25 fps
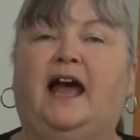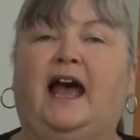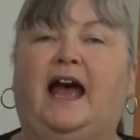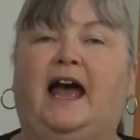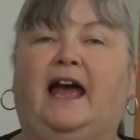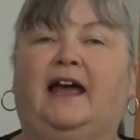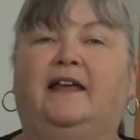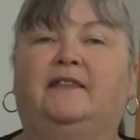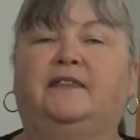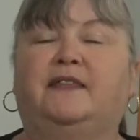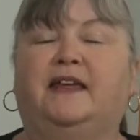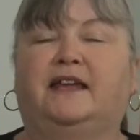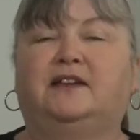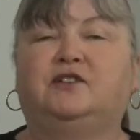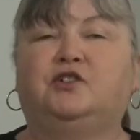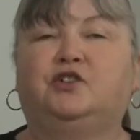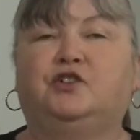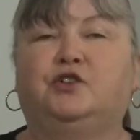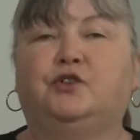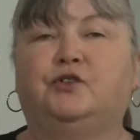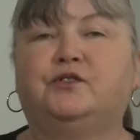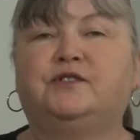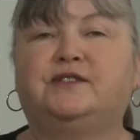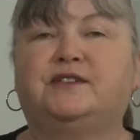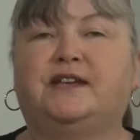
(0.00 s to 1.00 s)
And then
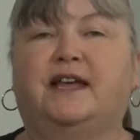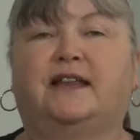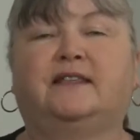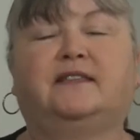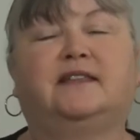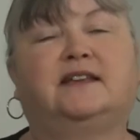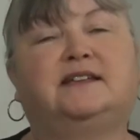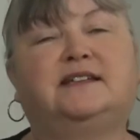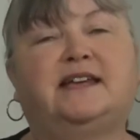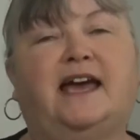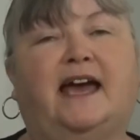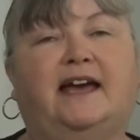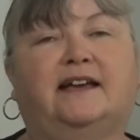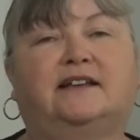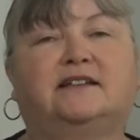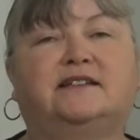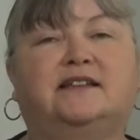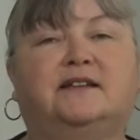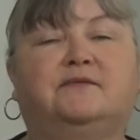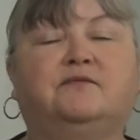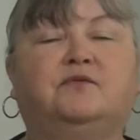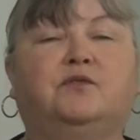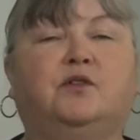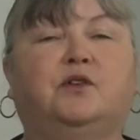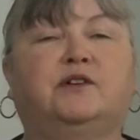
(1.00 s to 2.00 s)
you send the tax
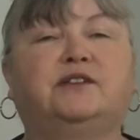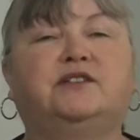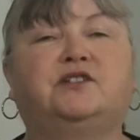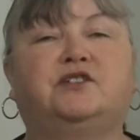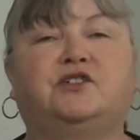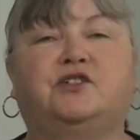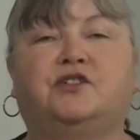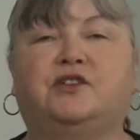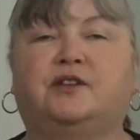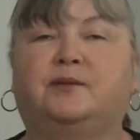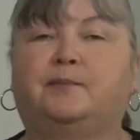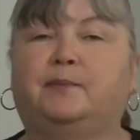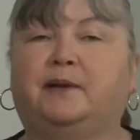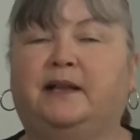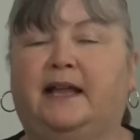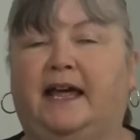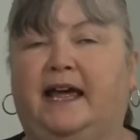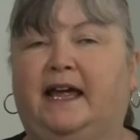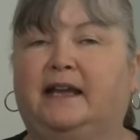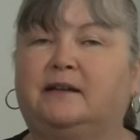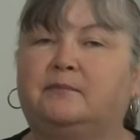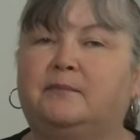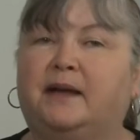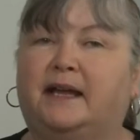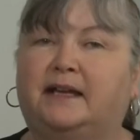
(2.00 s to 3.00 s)
invoice to the
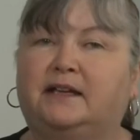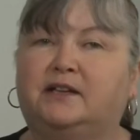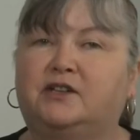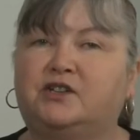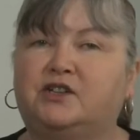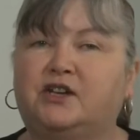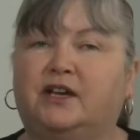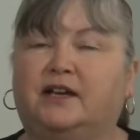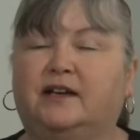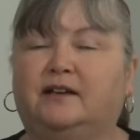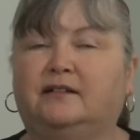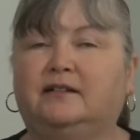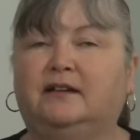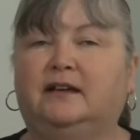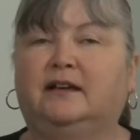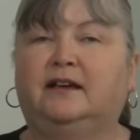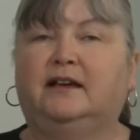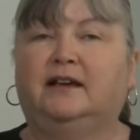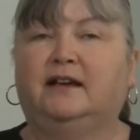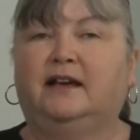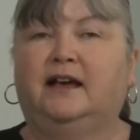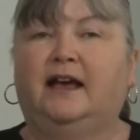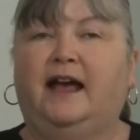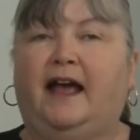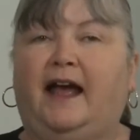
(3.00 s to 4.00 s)
plan manager,
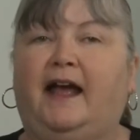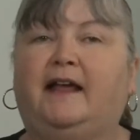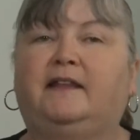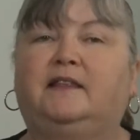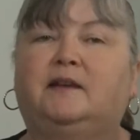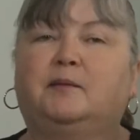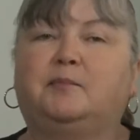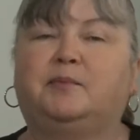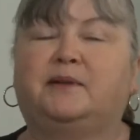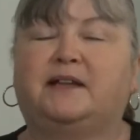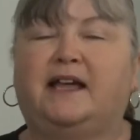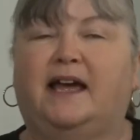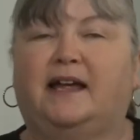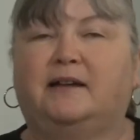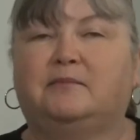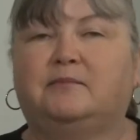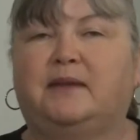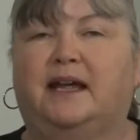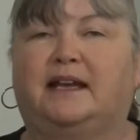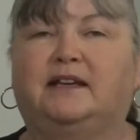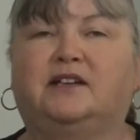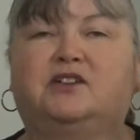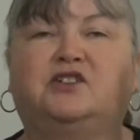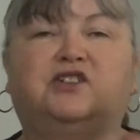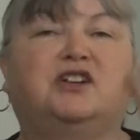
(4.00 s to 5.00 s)
and the plan
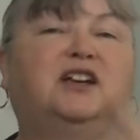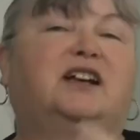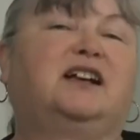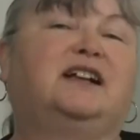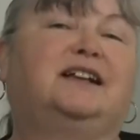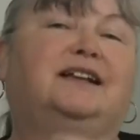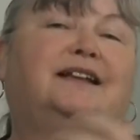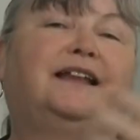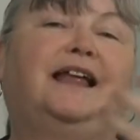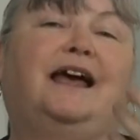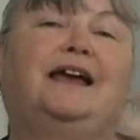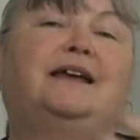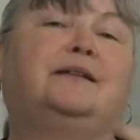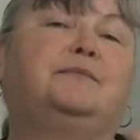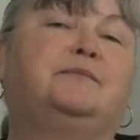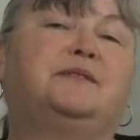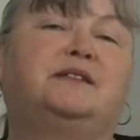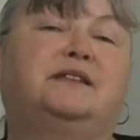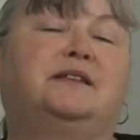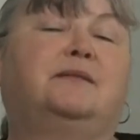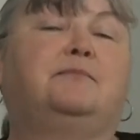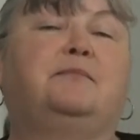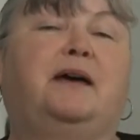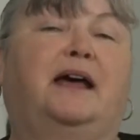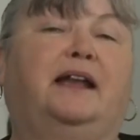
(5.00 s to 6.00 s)
manager claims
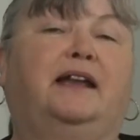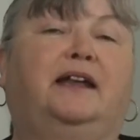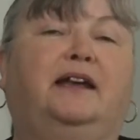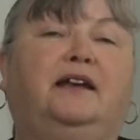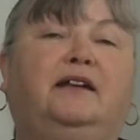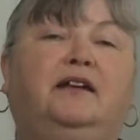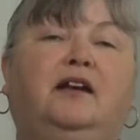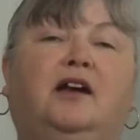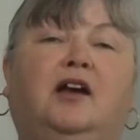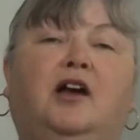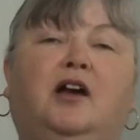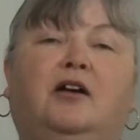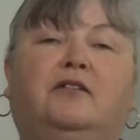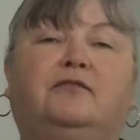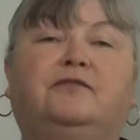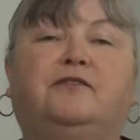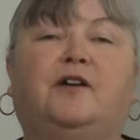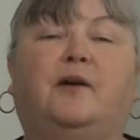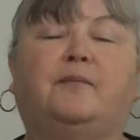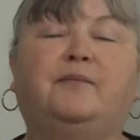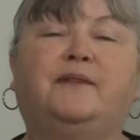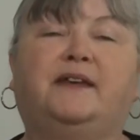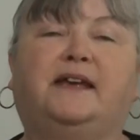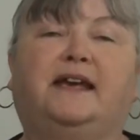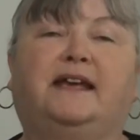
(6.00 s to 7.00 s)
the money
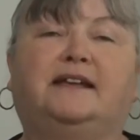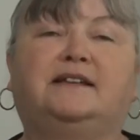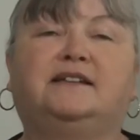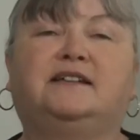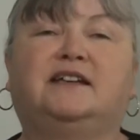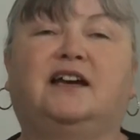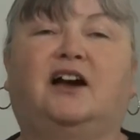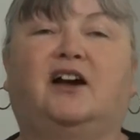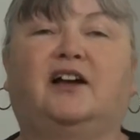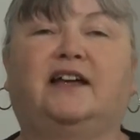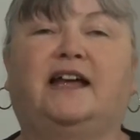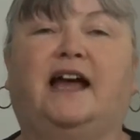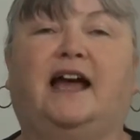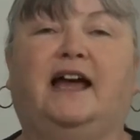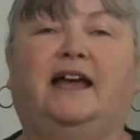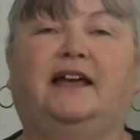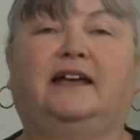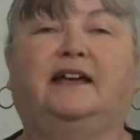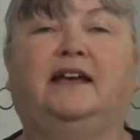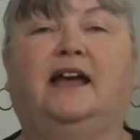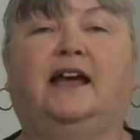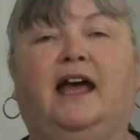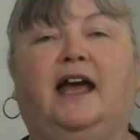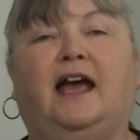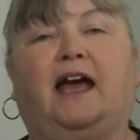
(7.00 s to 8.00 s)
from the NDIA
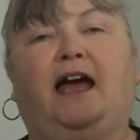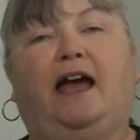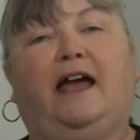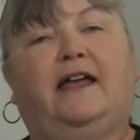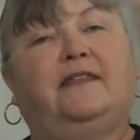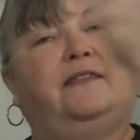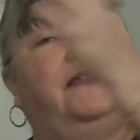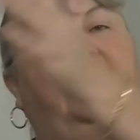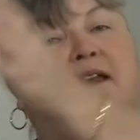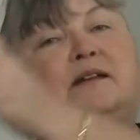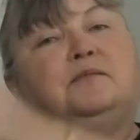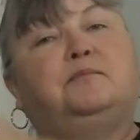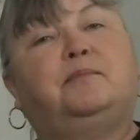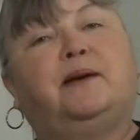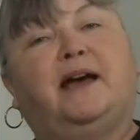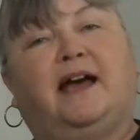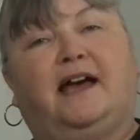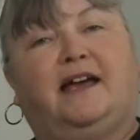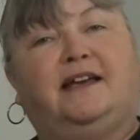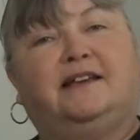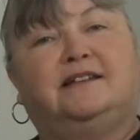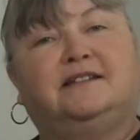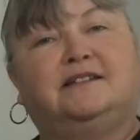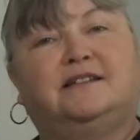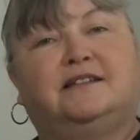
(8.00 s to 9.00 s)
and then
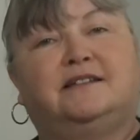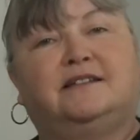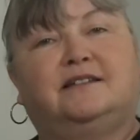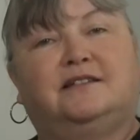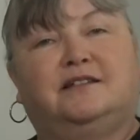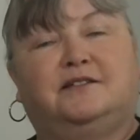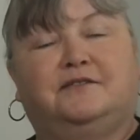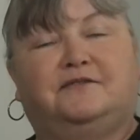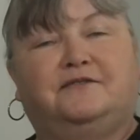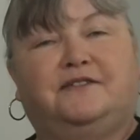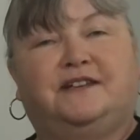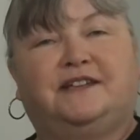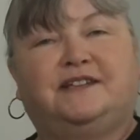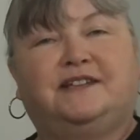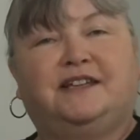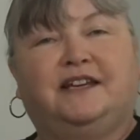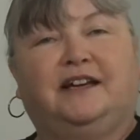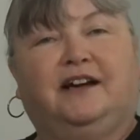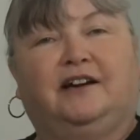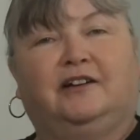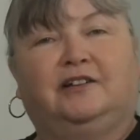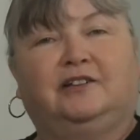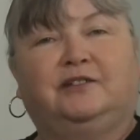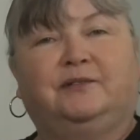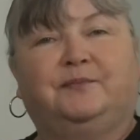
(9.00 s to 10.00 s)
pays the
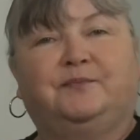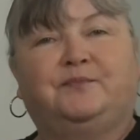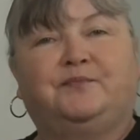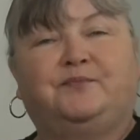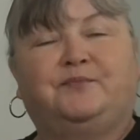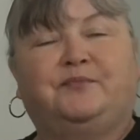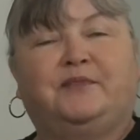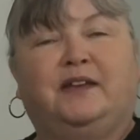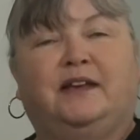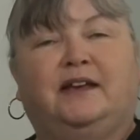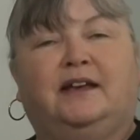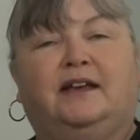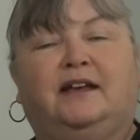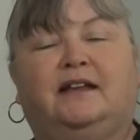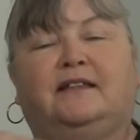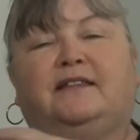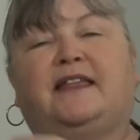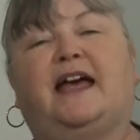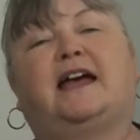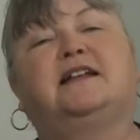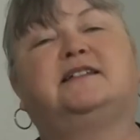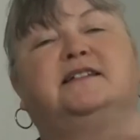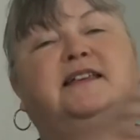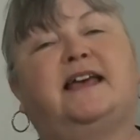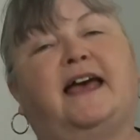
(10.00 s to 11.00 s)
physio.
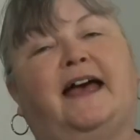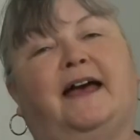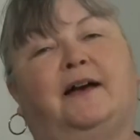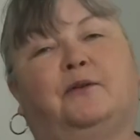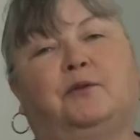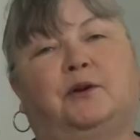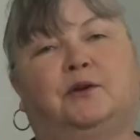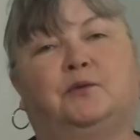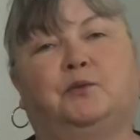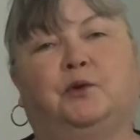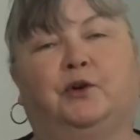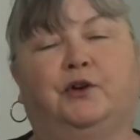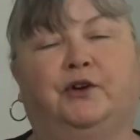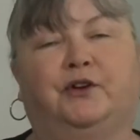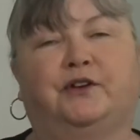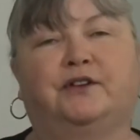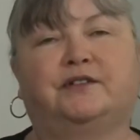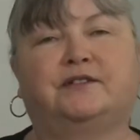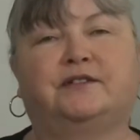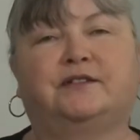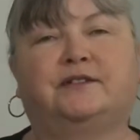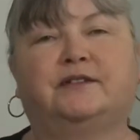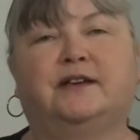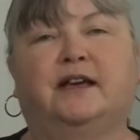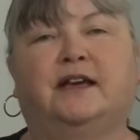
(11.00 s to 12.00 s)
That's how it
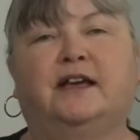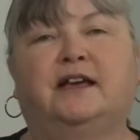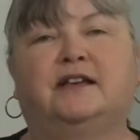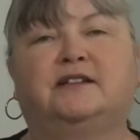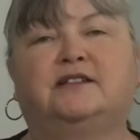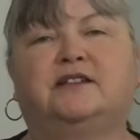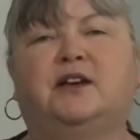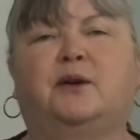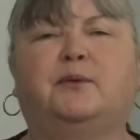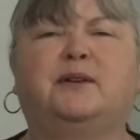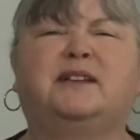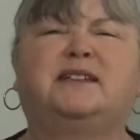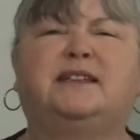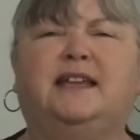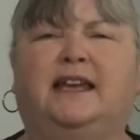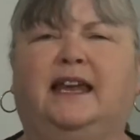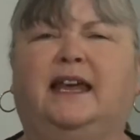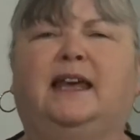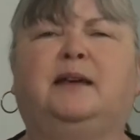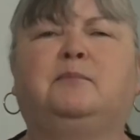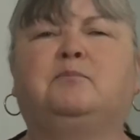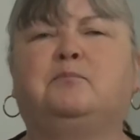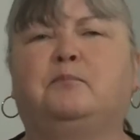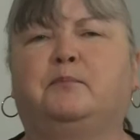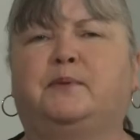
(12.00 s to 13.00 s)
works. So it's an
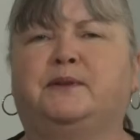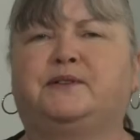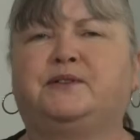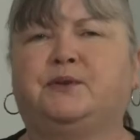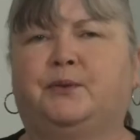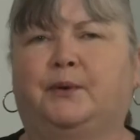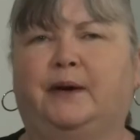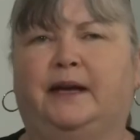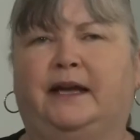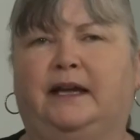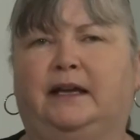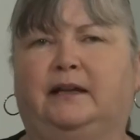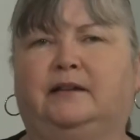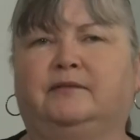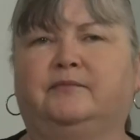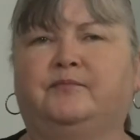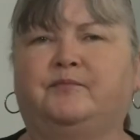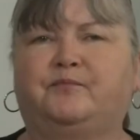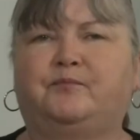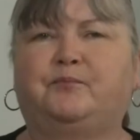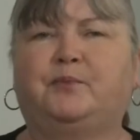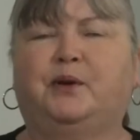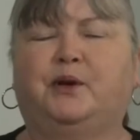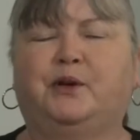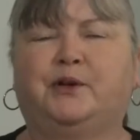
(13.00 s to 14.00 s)
in-between
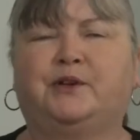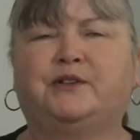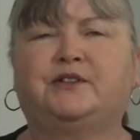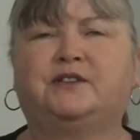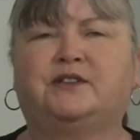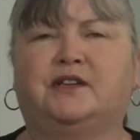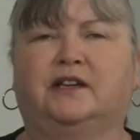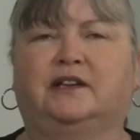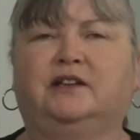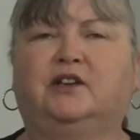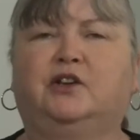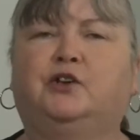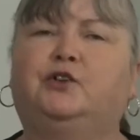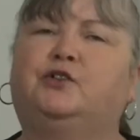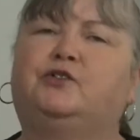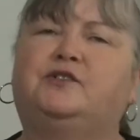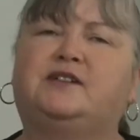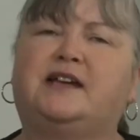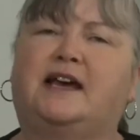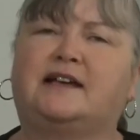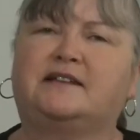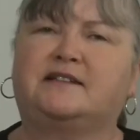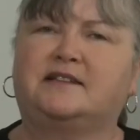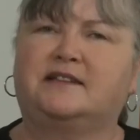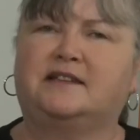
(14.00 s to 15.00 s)
person who
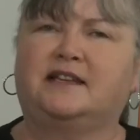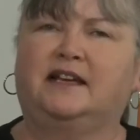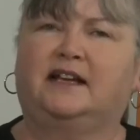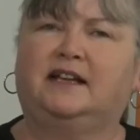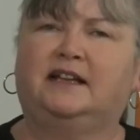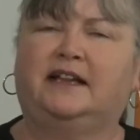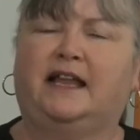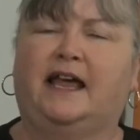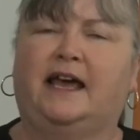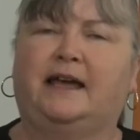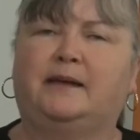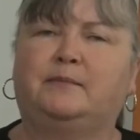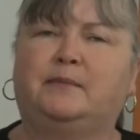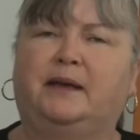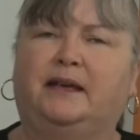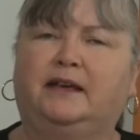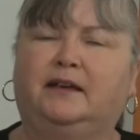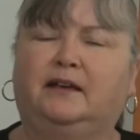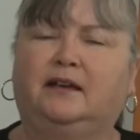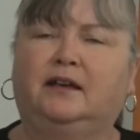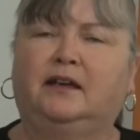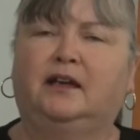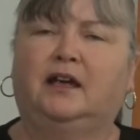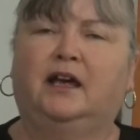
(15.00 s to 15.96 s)
does the claiming.